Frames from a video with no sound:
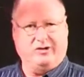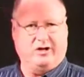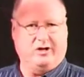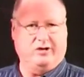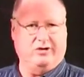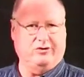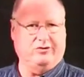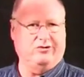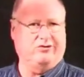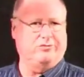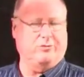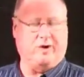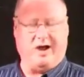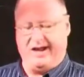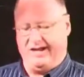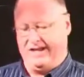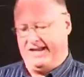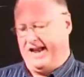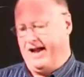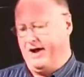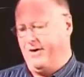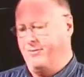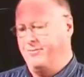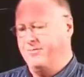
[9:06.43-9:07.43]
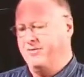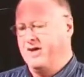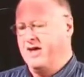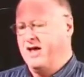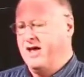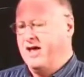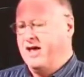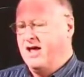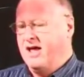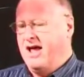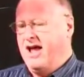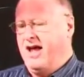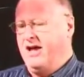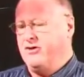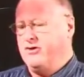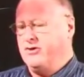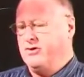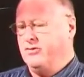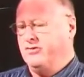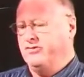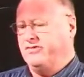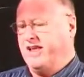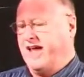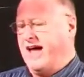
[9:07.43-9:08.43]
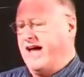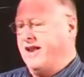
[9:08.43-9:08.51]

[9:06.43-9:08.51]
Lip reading: right now and use that.